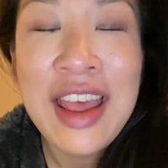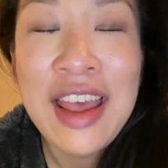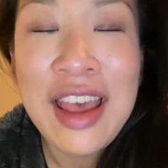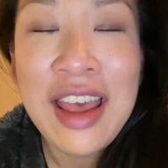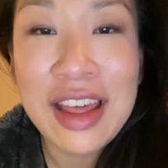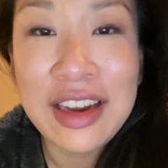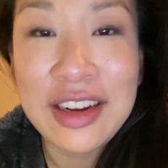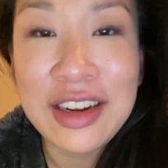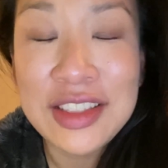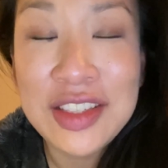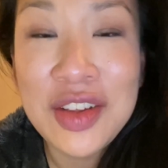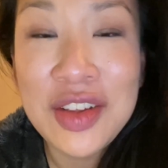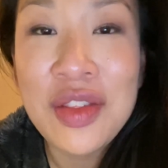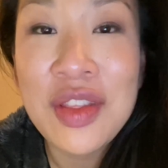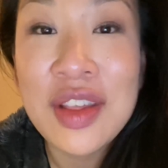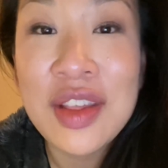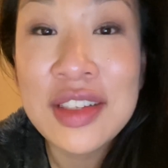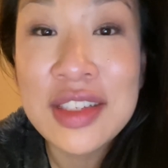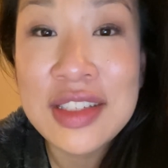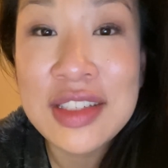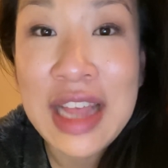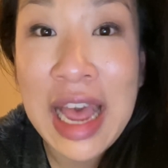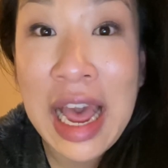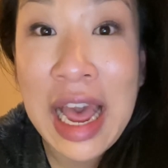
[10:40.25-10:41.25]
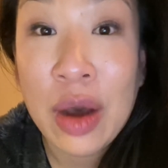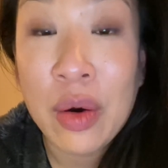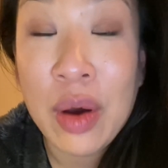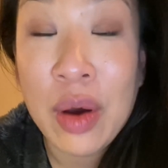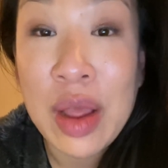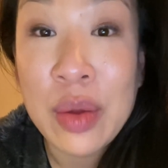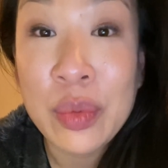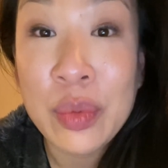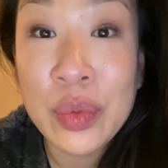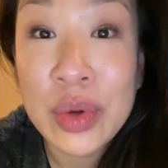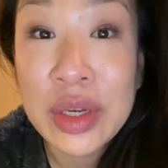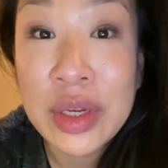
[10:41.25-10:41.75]
And also, this is how I
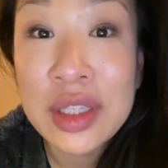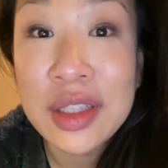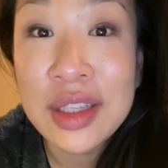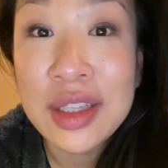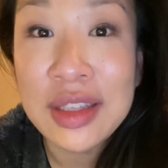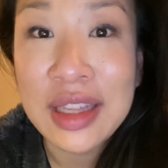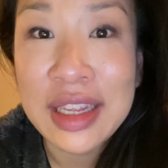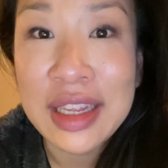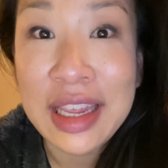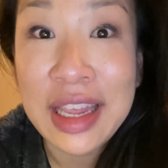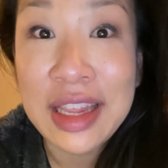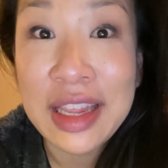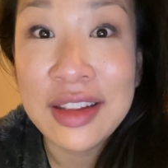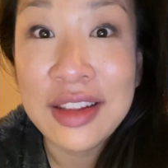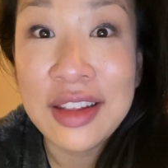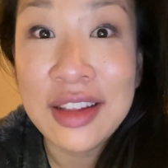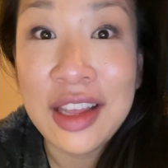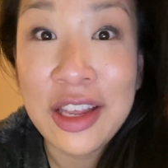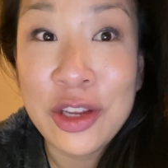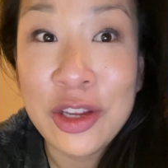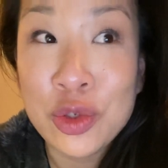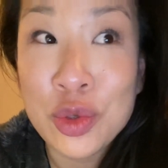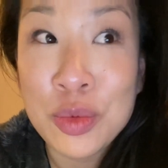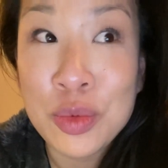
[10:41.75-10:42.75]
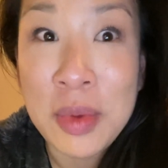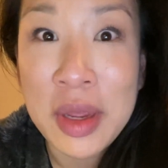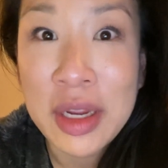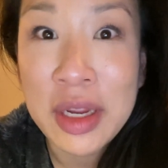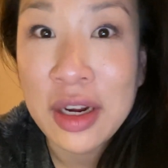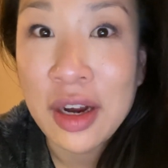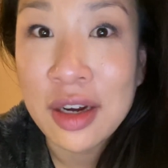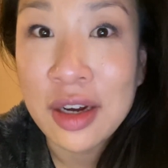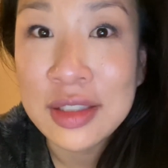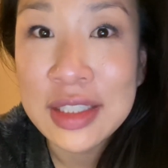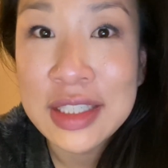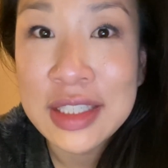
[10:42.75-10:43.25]
will like engage with my
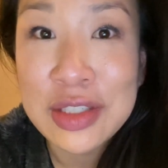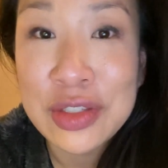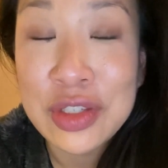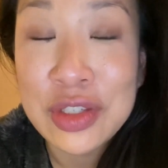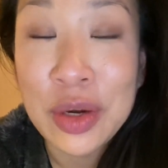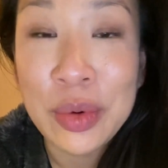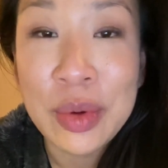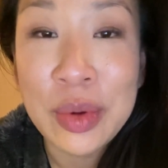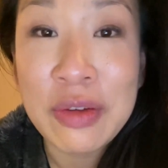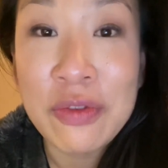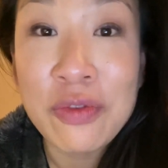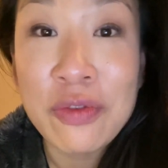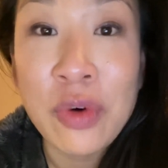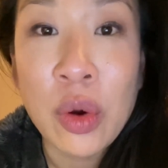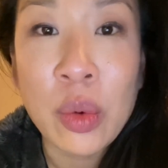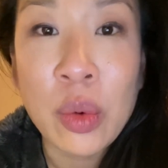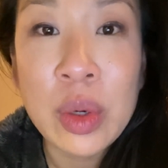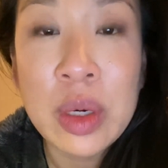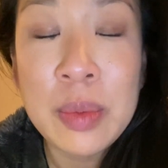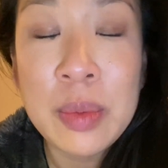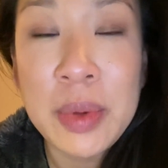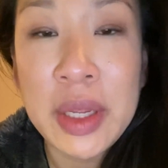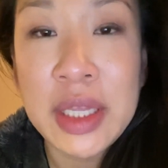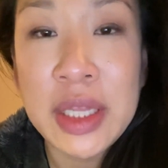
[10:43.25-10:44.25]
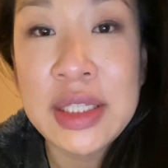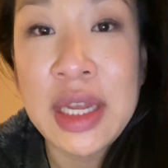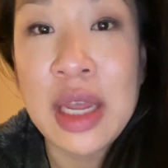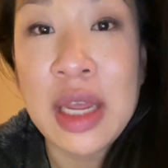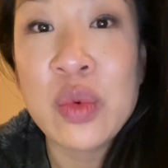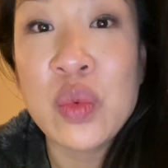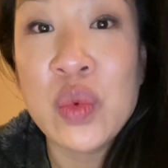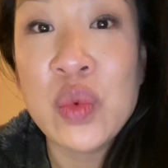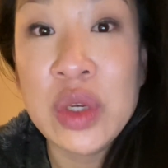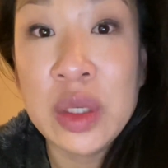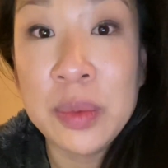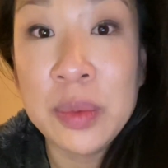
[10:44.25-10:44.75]
colleagues going forward because I
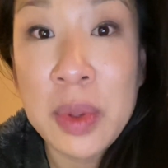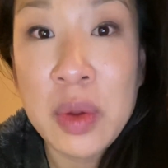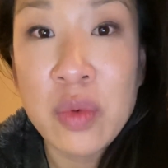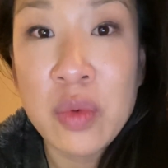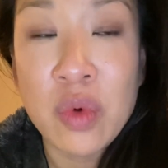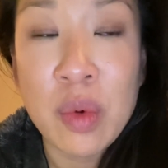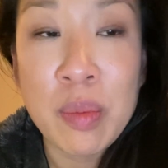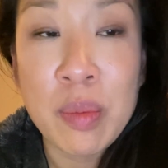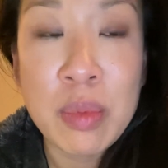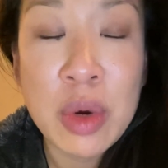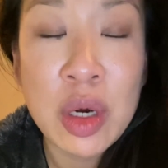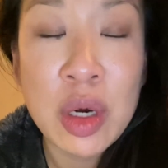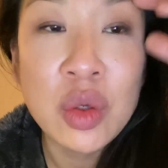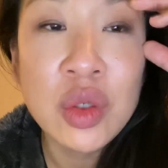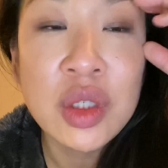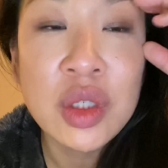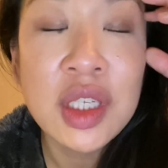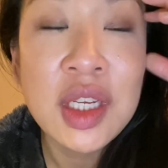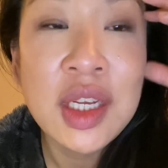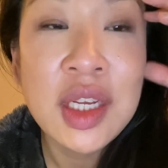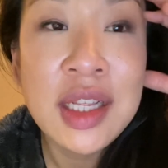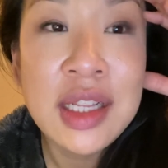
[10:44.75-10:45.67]
will be remote.